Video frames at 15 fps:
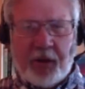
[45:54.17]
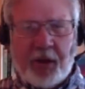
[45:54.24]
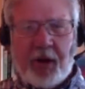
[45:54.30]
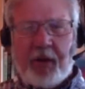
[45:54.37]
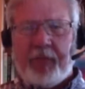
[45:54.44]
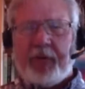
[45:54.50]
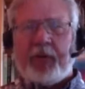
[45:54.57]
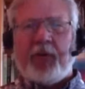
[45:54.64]

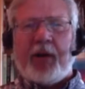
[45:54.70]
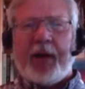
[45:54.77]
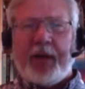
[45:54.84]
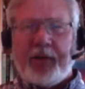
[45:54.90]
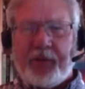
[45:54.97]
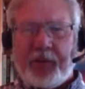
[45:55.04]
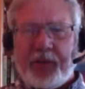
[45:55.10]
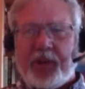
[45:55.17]
Harvard
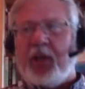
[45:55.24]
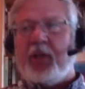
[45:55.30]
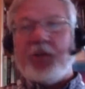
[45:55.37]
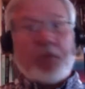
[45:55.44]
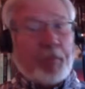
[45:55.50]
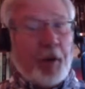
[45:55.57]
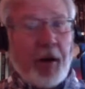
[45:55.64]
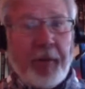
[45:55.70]
graduates,
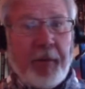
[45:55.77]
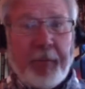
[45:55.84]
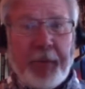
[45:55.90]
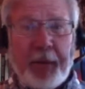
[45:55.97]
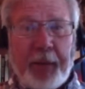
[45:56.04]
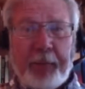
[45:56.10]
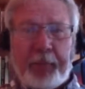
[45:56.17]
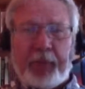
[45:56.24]
smart
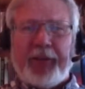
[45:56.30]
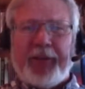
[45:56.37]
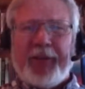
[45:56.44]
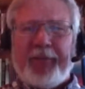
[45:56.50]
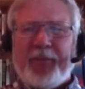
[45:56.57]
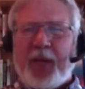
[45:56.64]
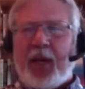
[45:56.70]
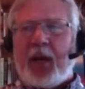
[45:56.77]
people,
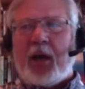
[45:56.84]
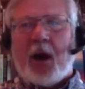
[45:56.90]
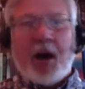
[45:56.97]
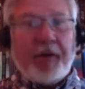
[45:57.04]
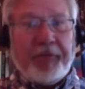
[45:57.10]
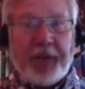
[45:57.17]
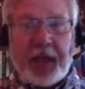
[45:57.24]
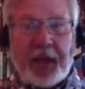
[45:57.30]

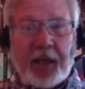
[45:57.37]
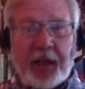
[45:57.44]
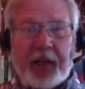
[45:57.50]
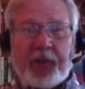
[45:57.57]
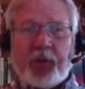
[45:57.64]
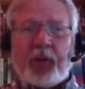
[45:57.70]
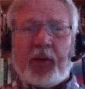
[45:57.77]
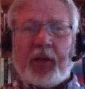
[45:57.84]
often
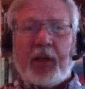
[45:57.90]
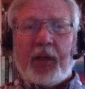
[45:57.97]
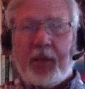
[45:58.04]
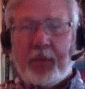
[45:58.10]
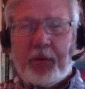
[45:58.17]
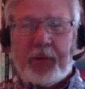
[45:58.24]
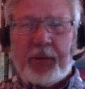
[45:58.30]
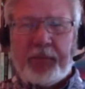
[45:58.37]
intellectual and
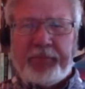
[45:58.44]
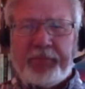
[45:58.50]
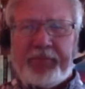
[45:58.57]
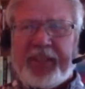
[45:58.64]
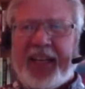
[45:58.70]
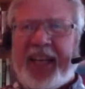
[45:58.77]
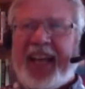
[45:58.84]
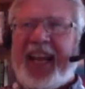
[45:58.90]
liberal,
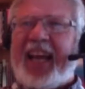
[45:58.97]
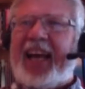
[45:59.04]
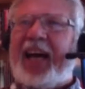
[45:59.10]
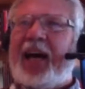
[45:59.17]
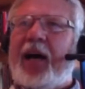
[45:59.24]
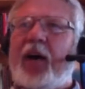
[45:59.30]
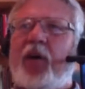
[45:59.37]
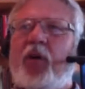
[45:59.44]

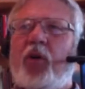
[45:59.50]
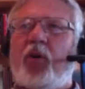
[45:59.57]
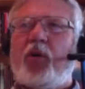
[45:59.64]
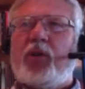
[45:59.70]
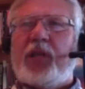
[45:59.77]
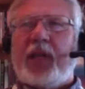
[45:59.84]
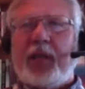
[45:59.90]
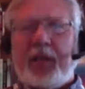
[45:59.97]
uh, who
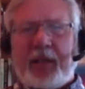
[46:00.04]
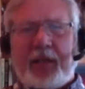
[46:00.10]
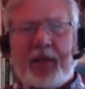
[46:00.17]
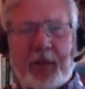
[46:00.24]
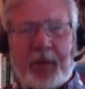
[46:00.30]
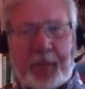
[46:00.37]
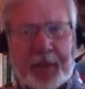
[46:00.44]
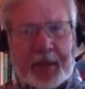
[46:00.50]
tended
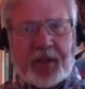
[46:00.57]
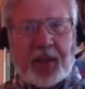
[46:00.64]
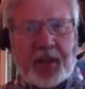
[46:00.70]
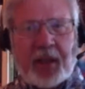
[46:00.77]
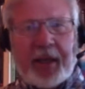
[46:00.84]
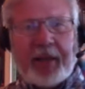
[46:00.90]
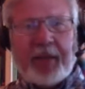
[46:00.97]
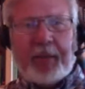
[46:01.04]
to be
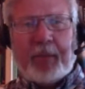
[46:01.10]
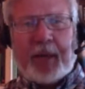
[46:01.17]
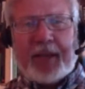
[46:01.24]
selected by